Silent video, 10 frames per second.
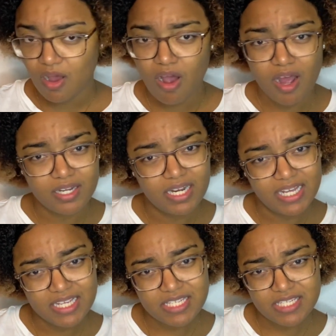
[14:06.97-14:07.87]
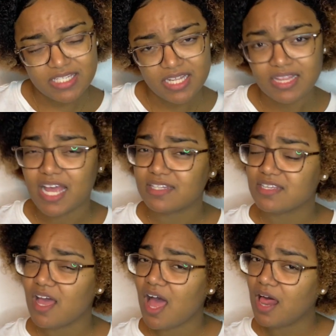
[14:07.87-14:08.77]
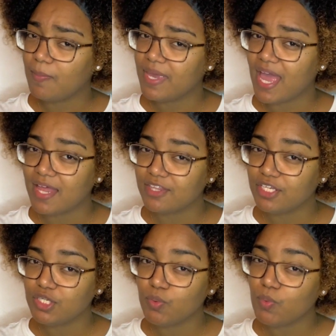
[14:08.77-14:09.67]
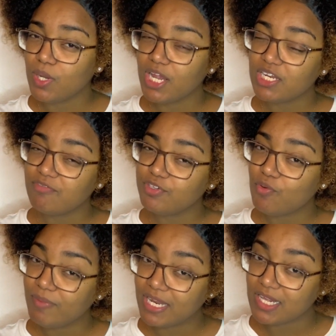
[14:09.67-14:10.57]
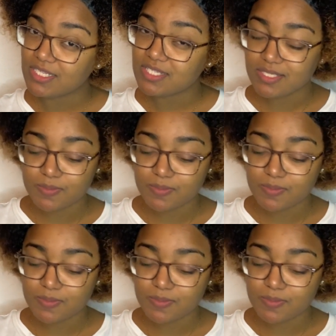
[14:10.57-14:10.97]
on the list that I'll be handing you in a few minutes.